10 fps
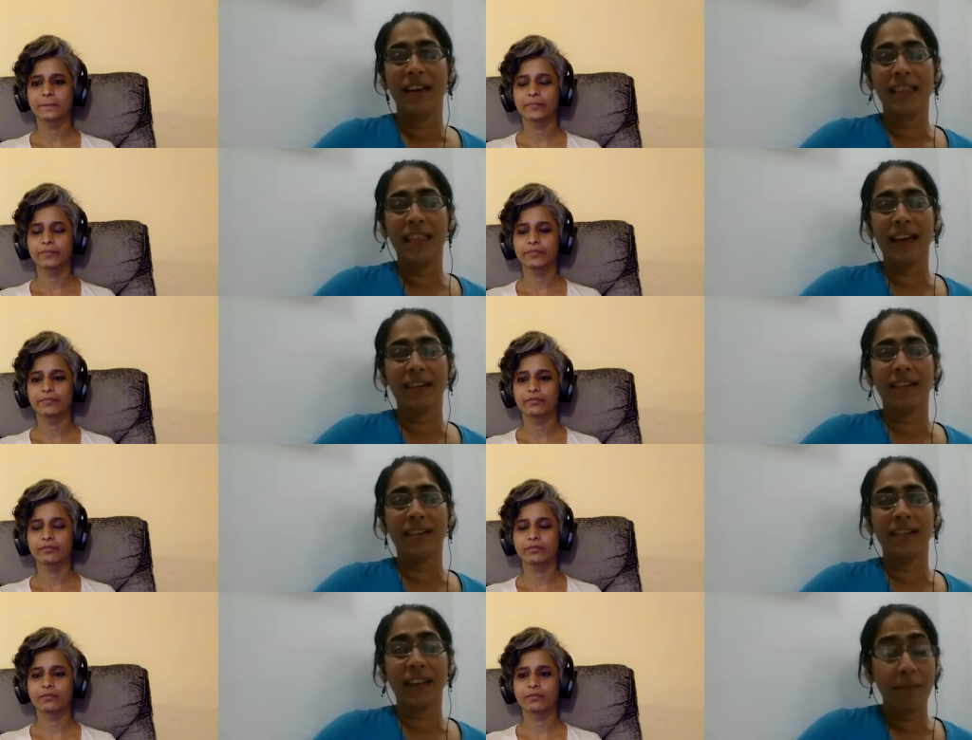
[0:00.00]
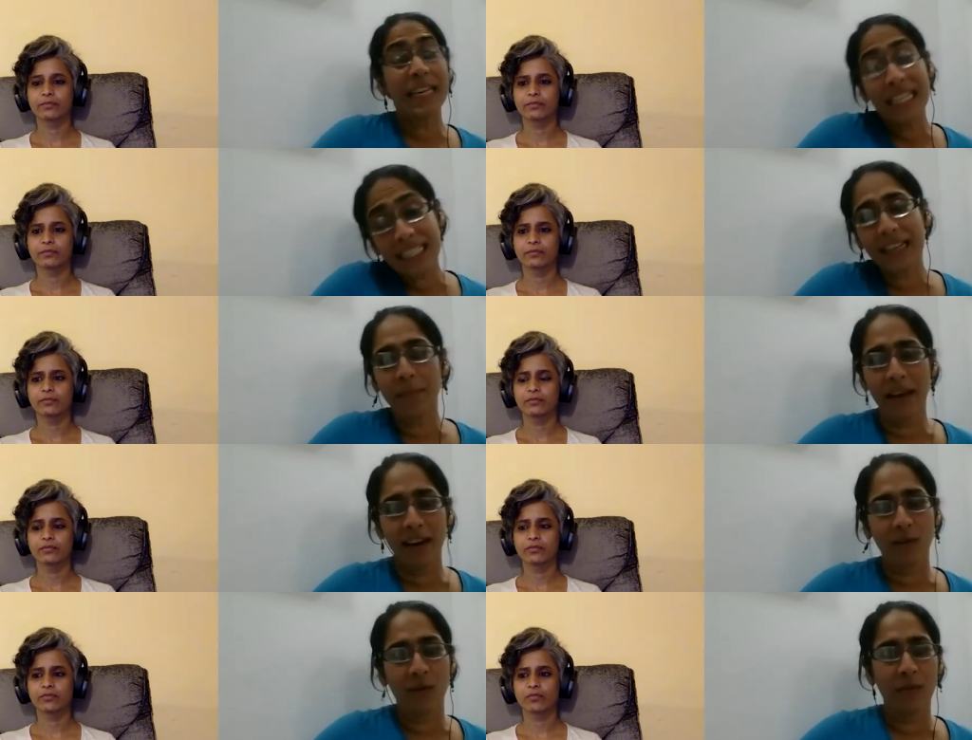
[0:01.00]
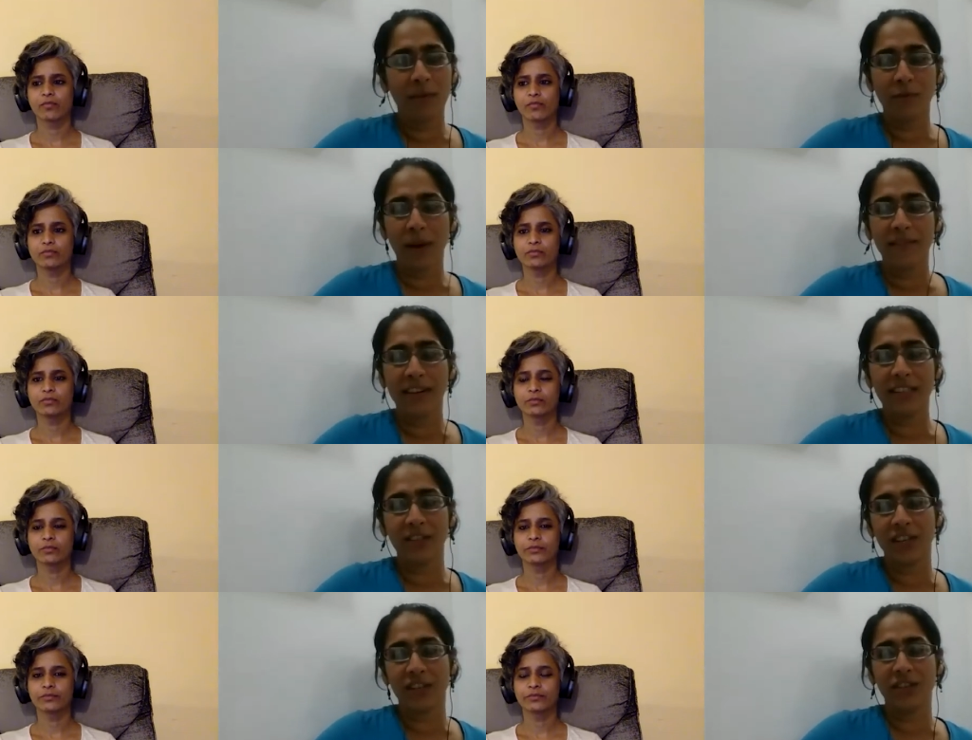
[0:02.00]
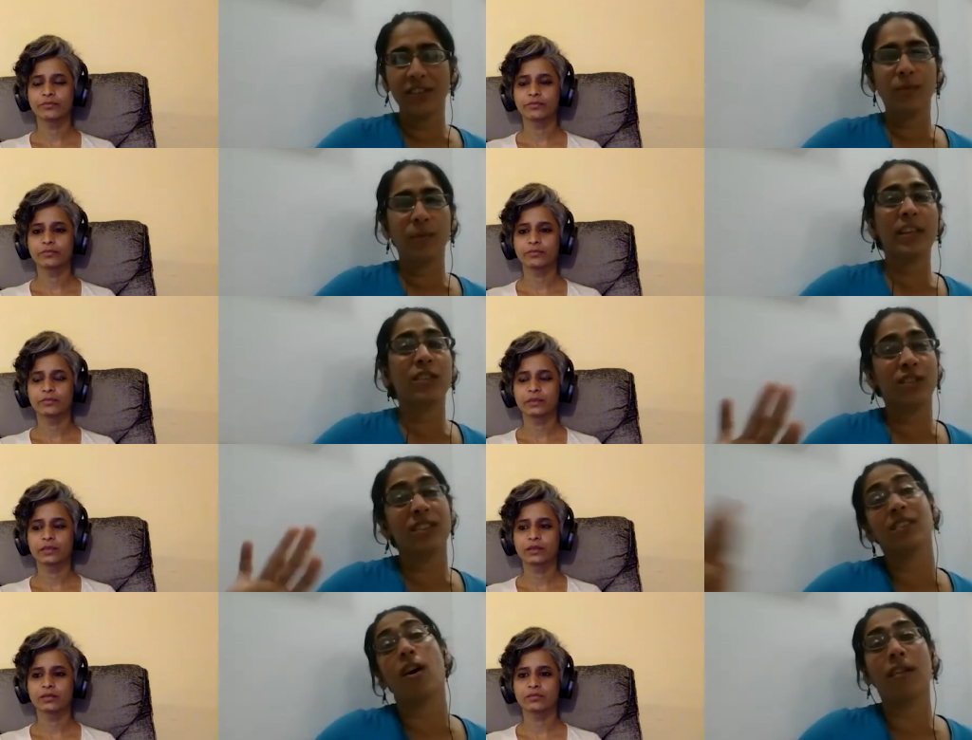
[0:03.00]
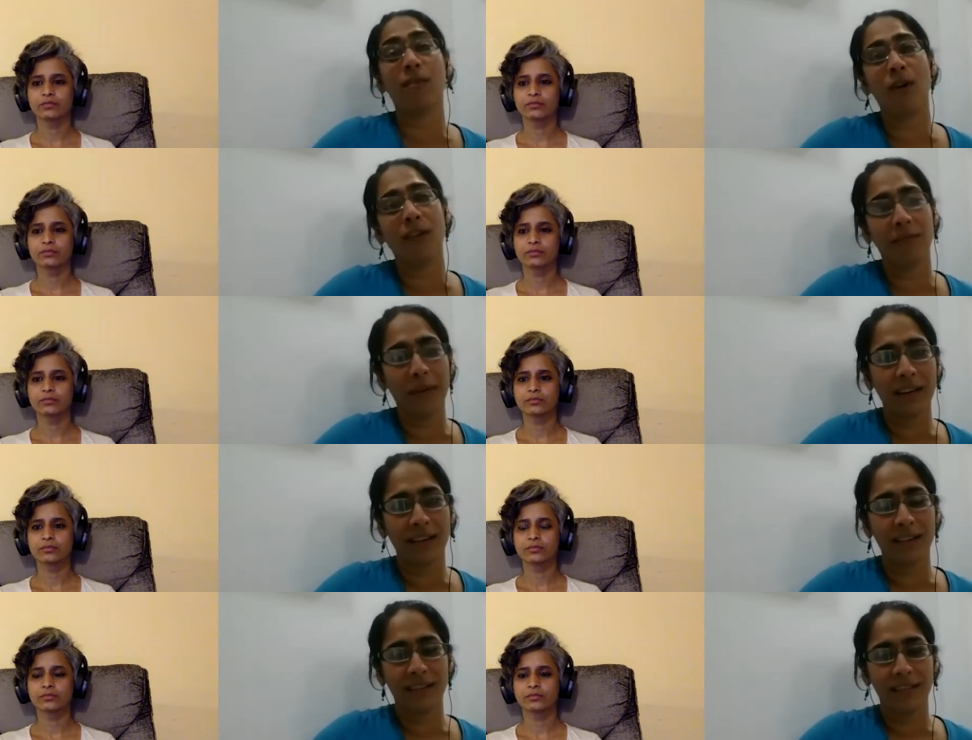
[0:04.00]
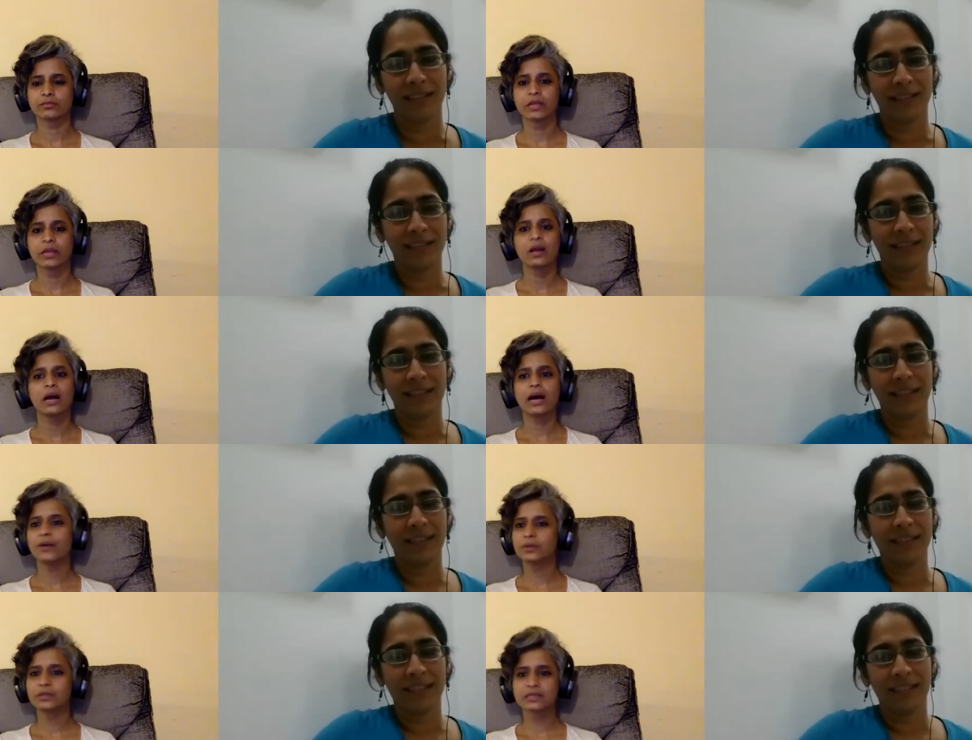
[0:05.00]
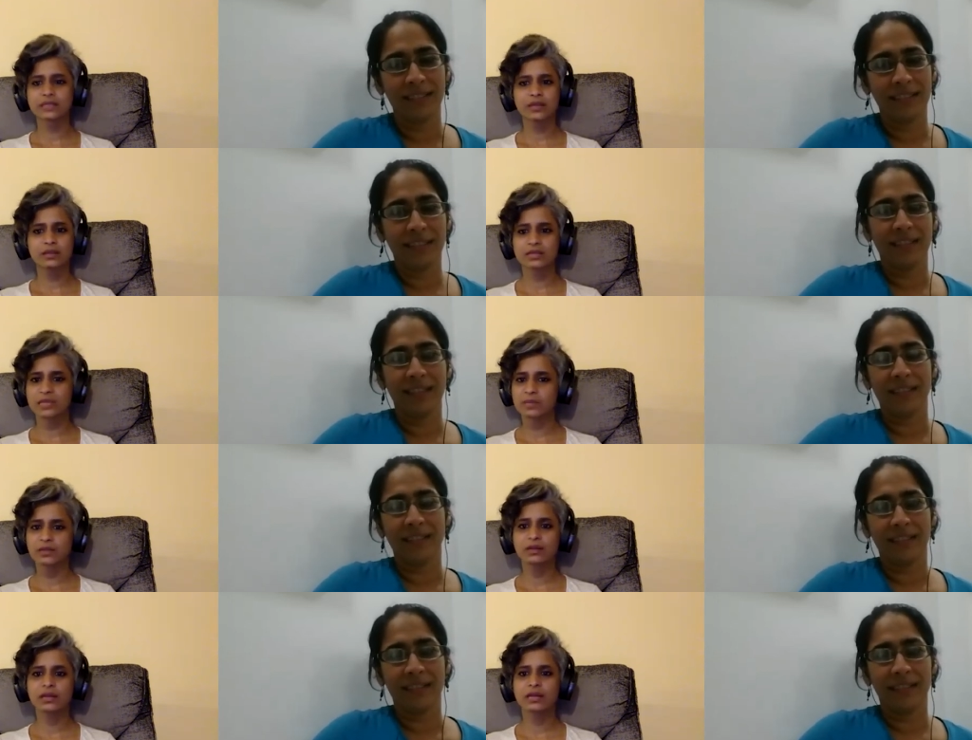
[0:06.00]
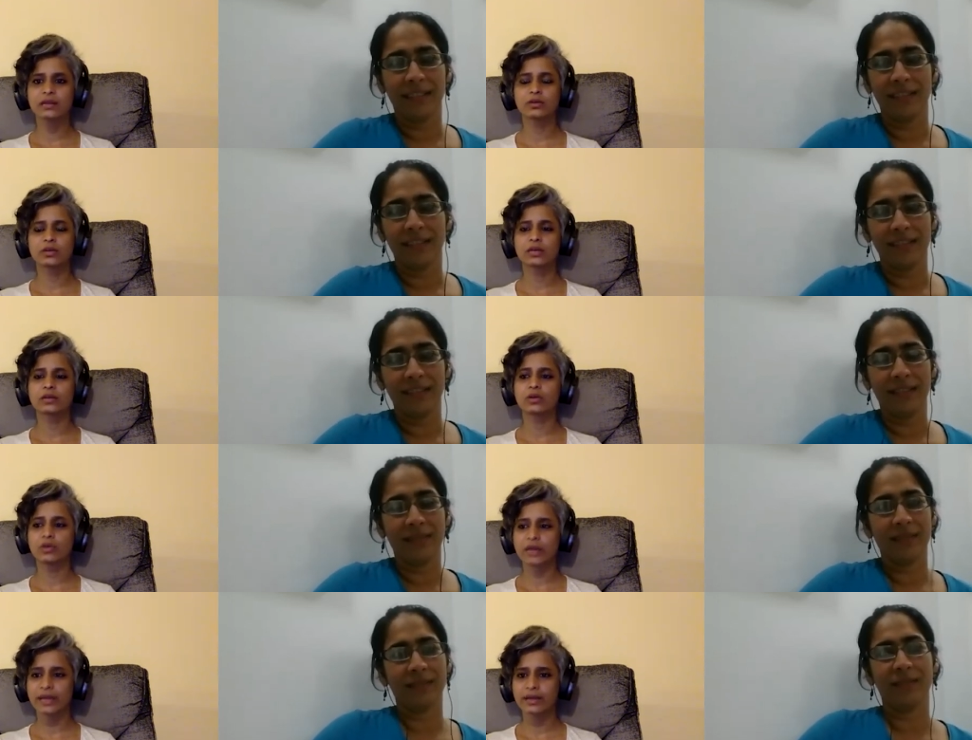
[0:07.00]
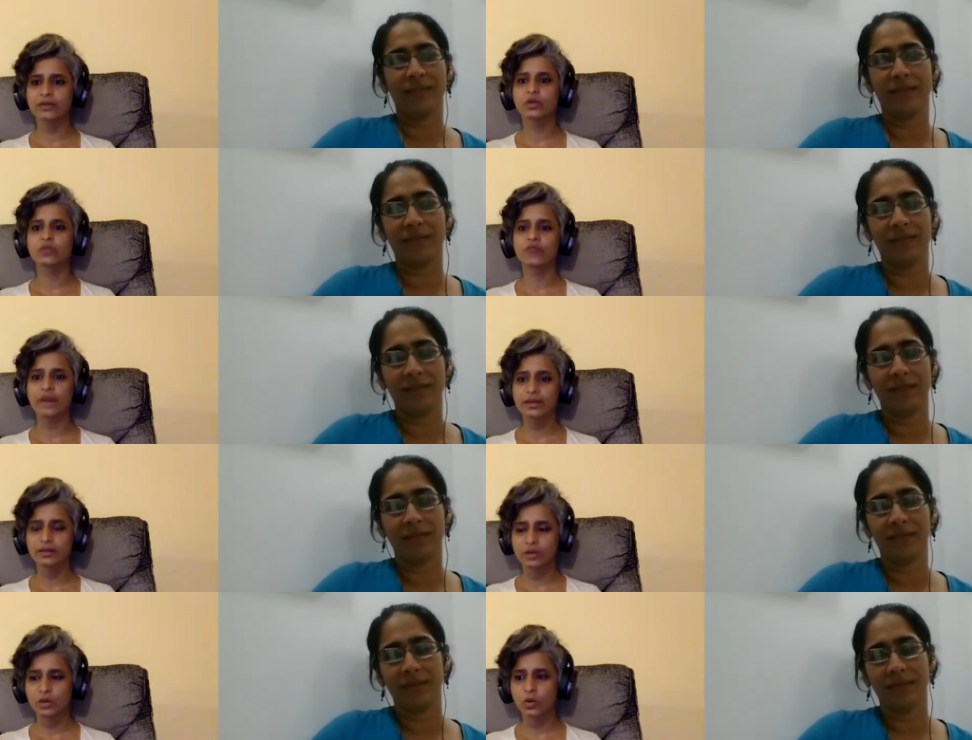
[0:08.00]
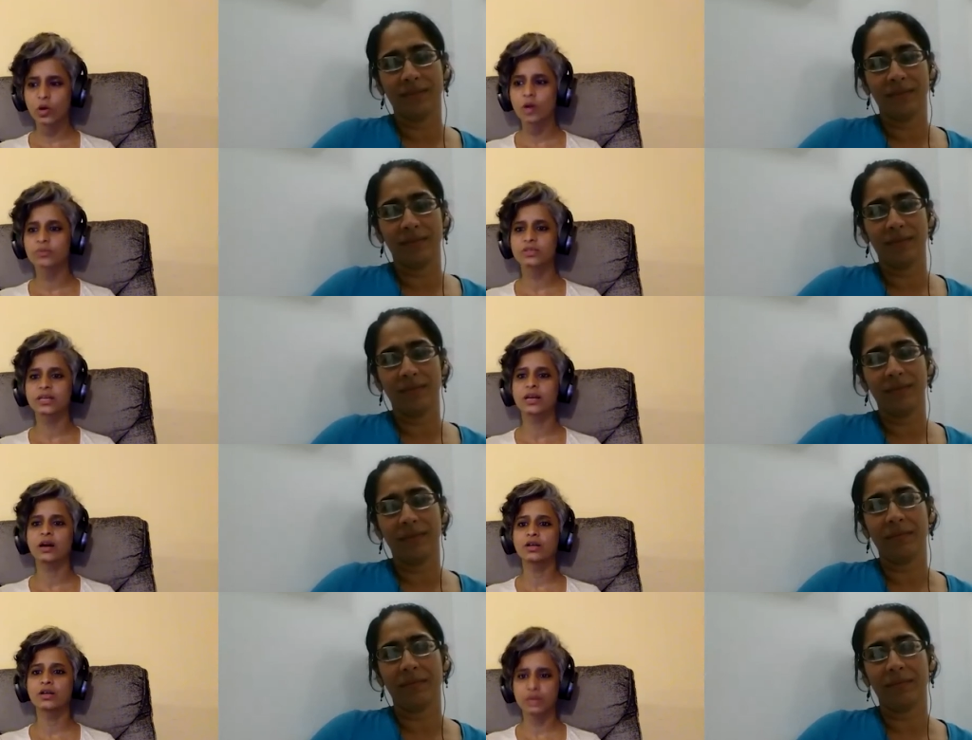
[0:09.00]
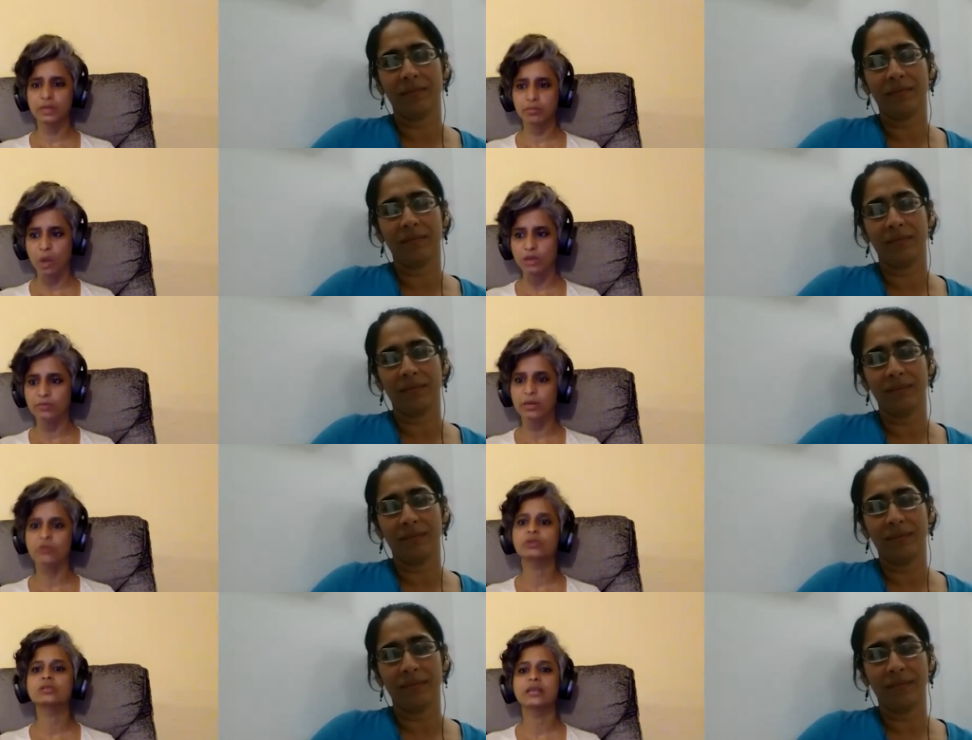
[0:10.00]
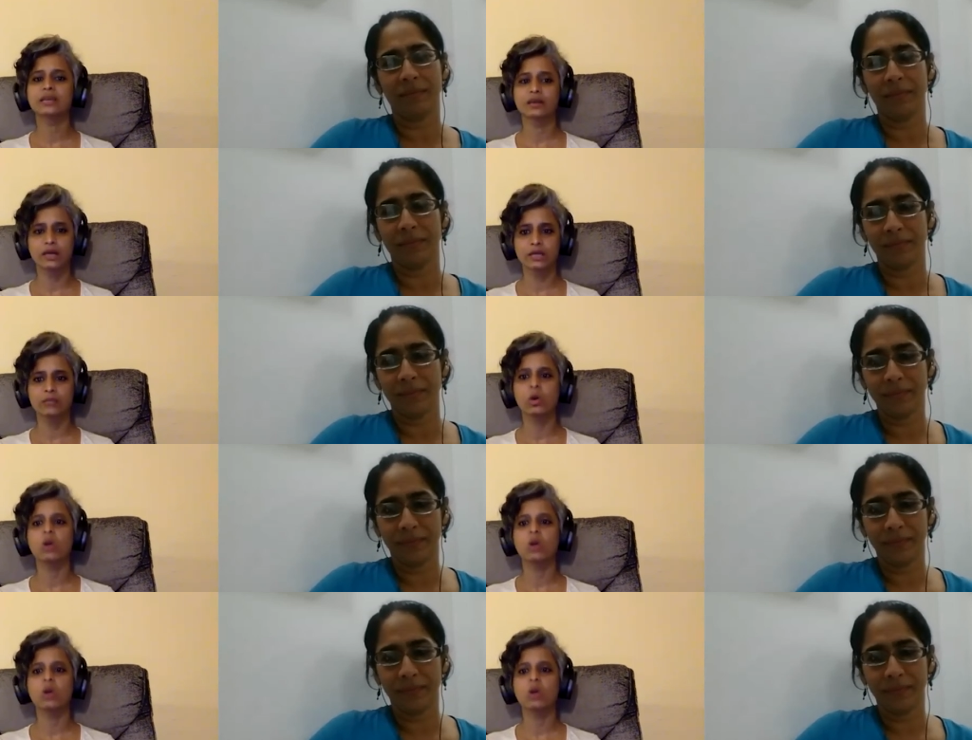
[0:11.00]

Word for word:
Speaker 1: that can be easily made at home if you have any suggestions, which does not involve milk.
Speaker 2: I would say the same thing again, Lorraine. Go ahead, go find co-ops that are doing malt powders like ragi